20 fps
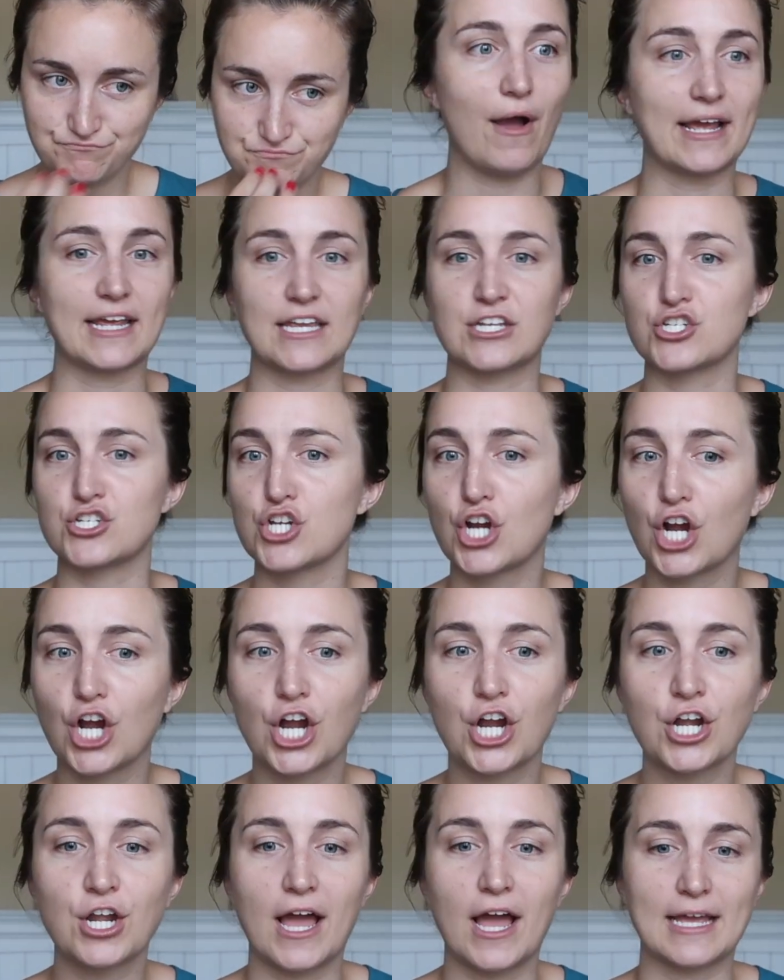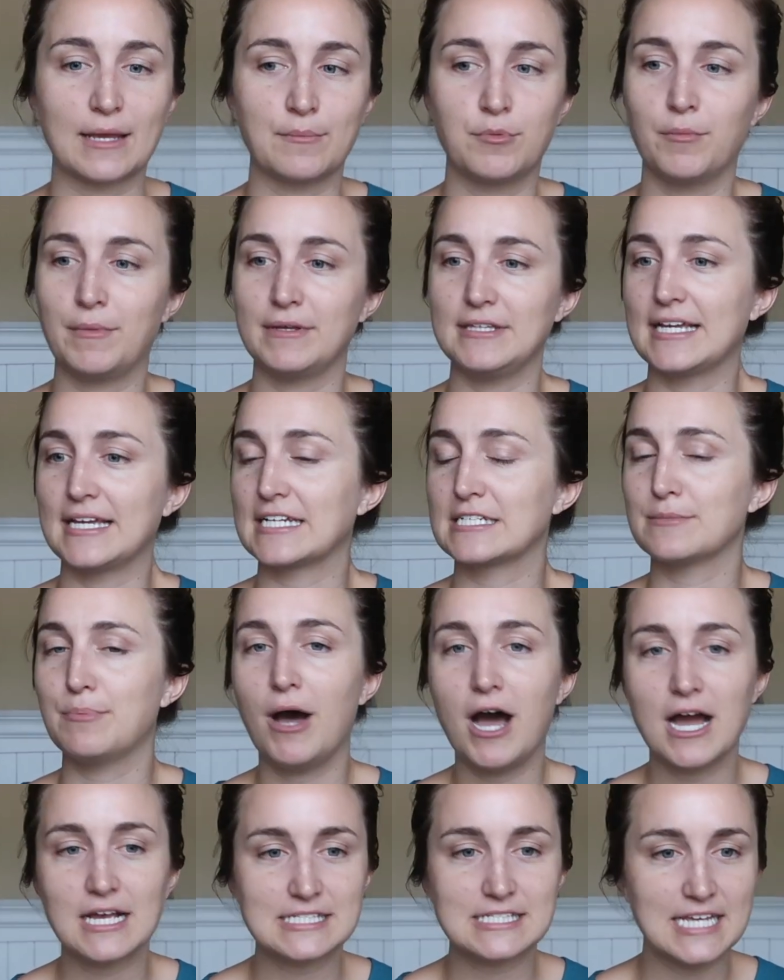I can turn, I can put my leg into
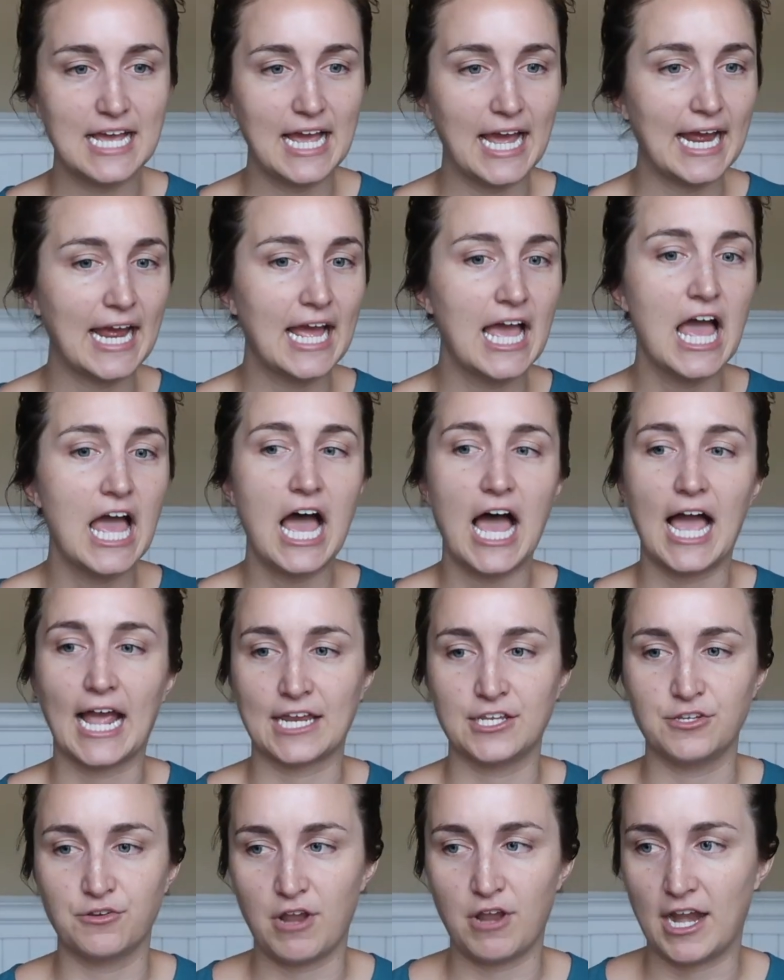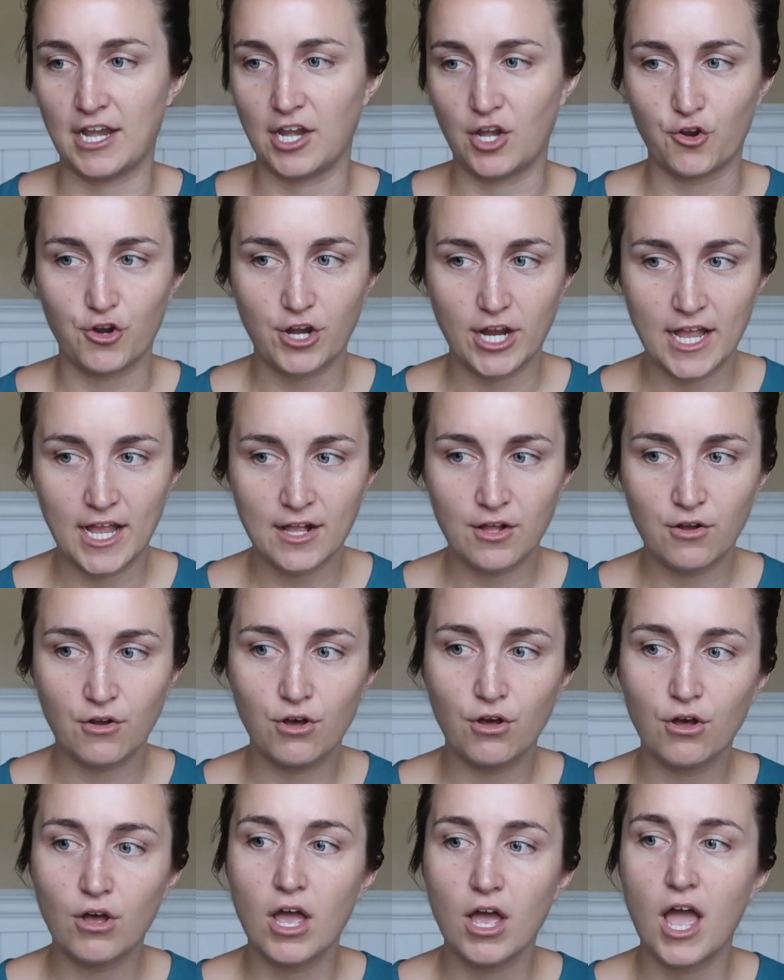passe, I can do 90 degree
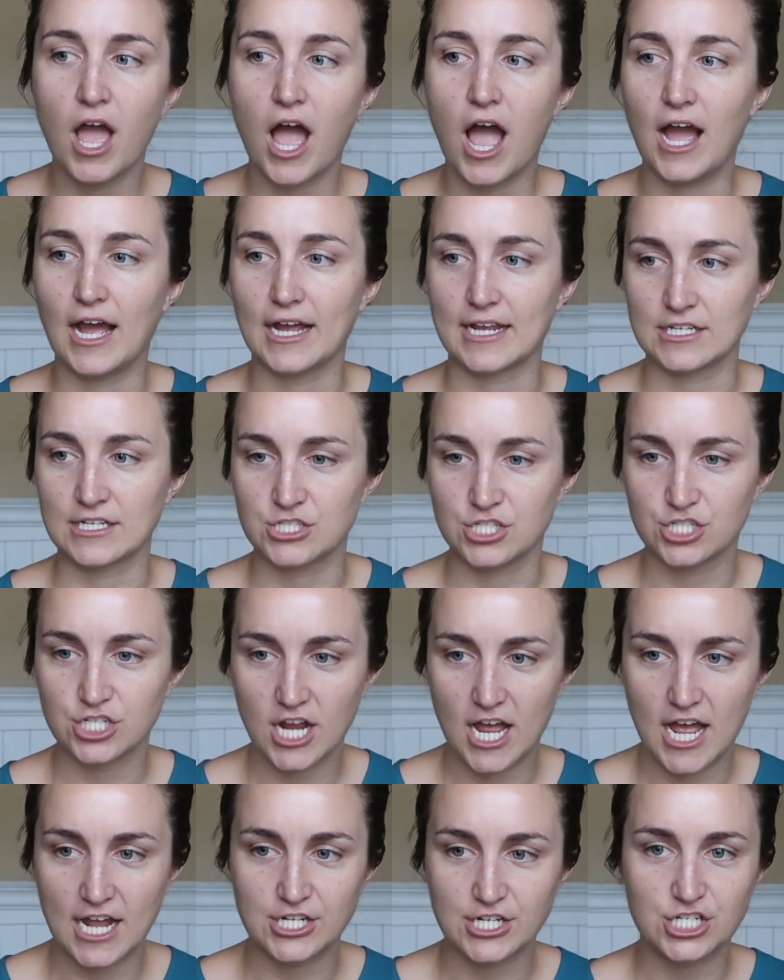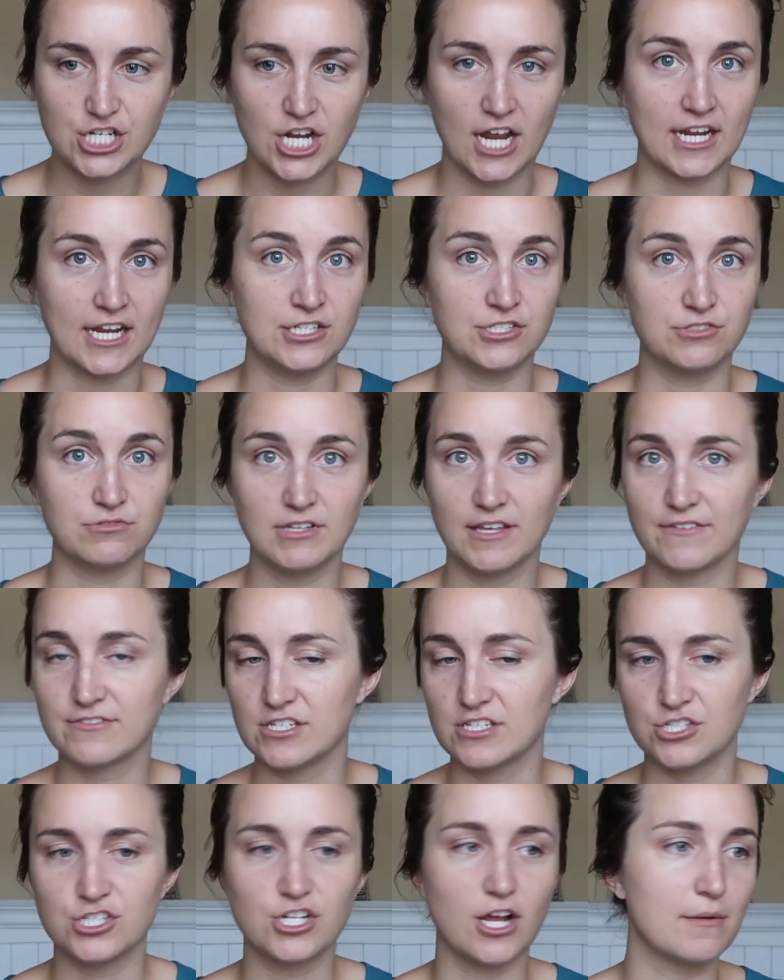angle, I can stretch, I can do
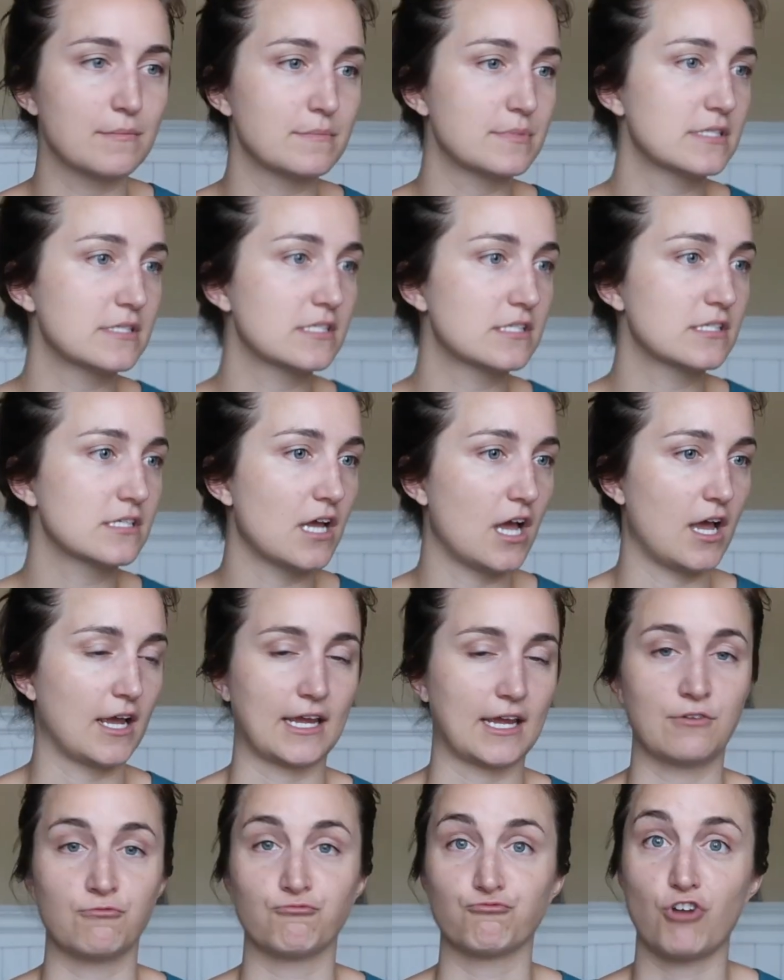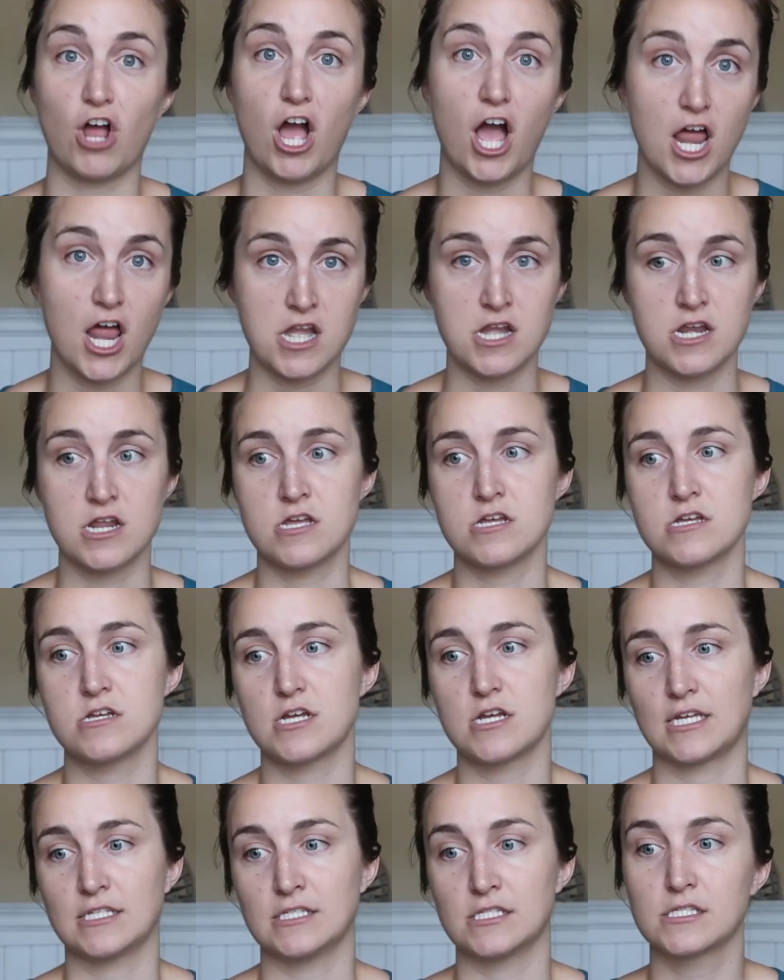lifts and jumps, I can run,
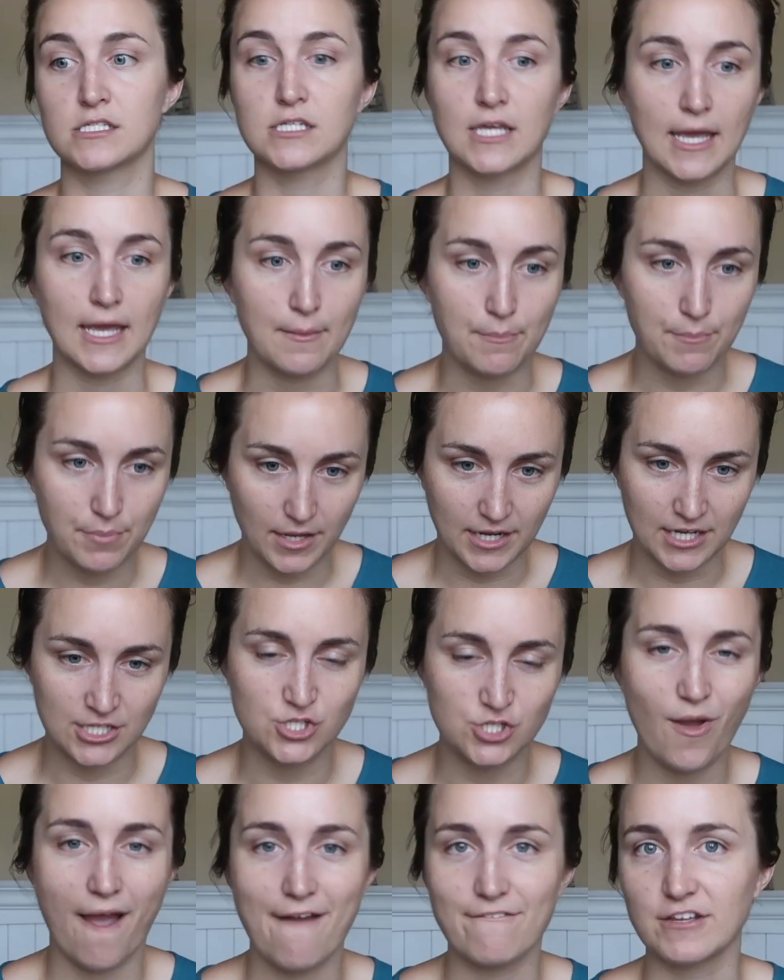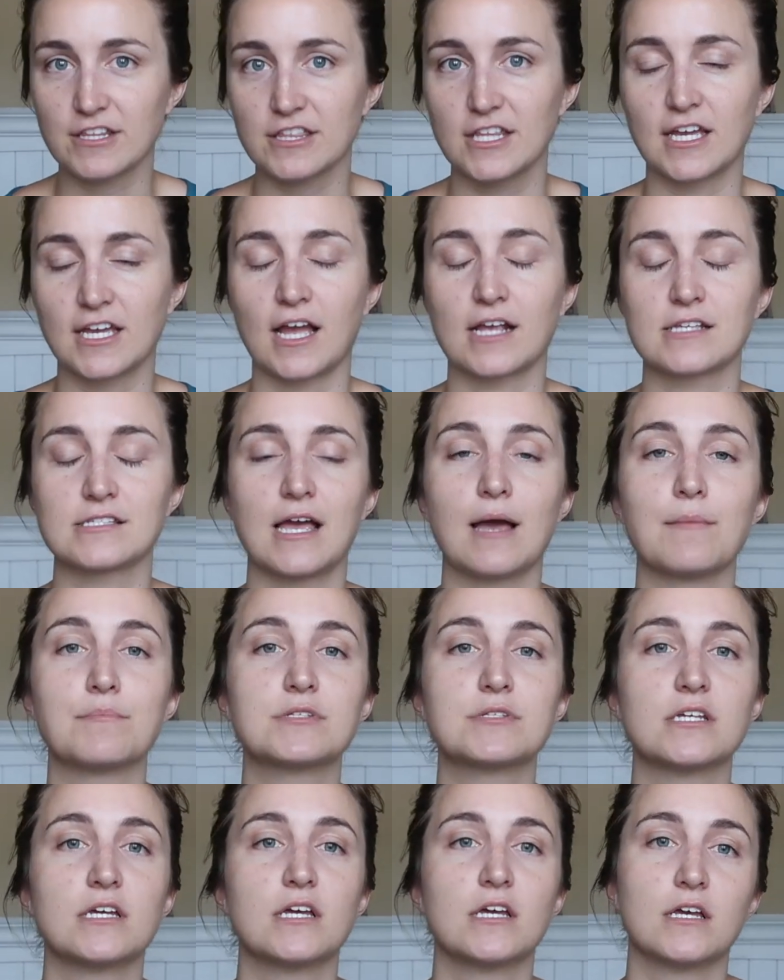I can skip, I can do everything
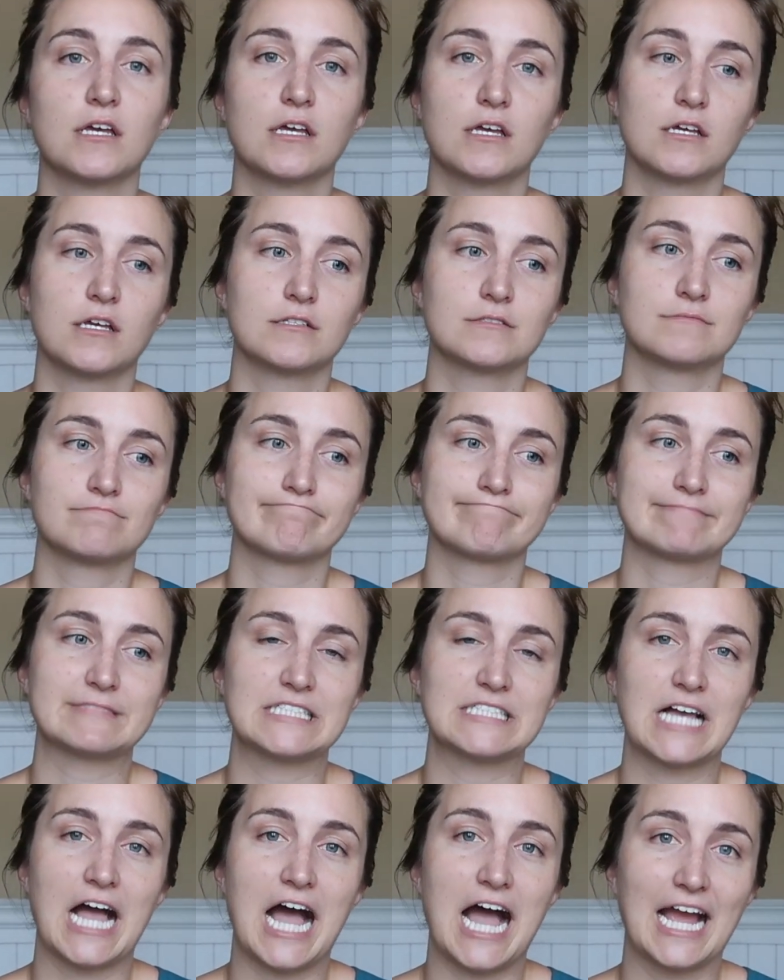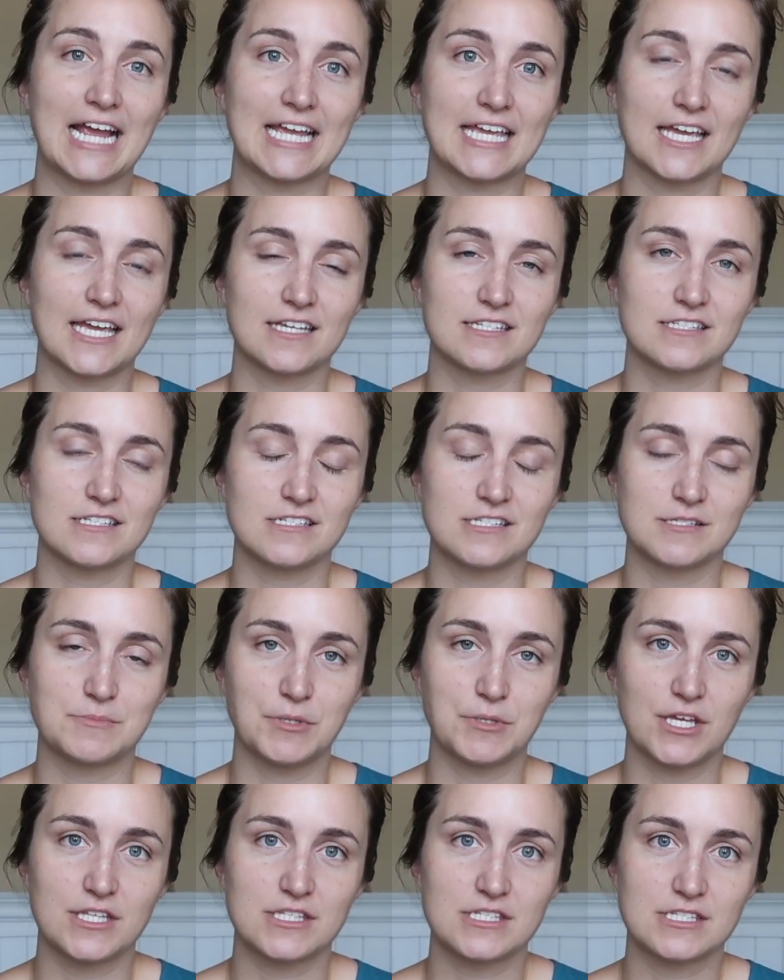except high kicks and
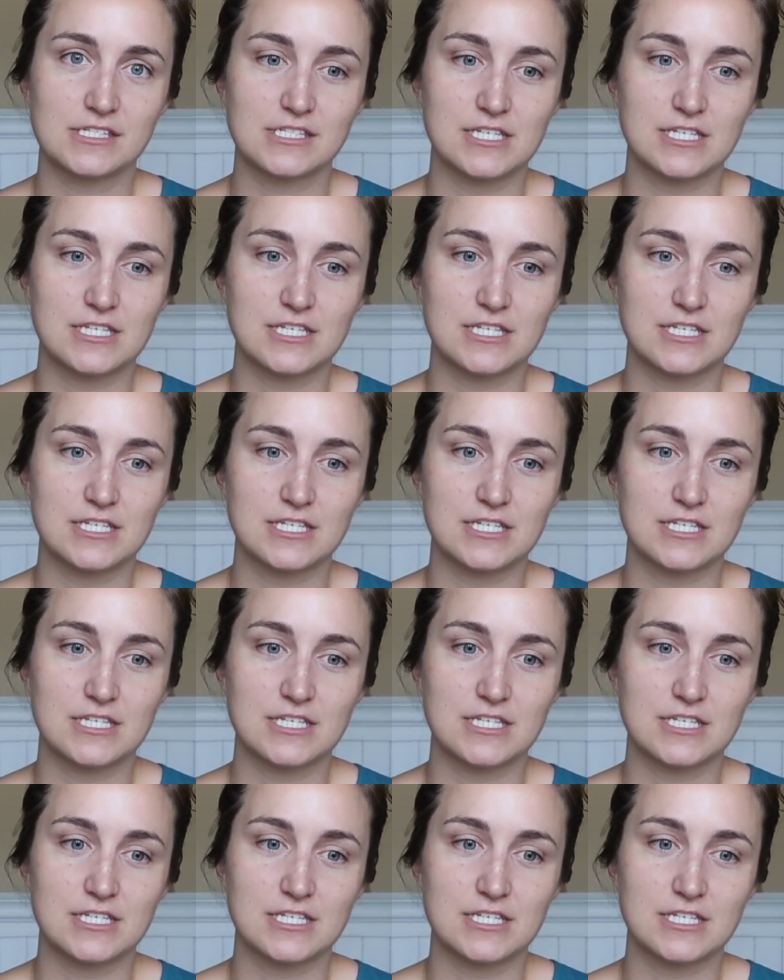splits.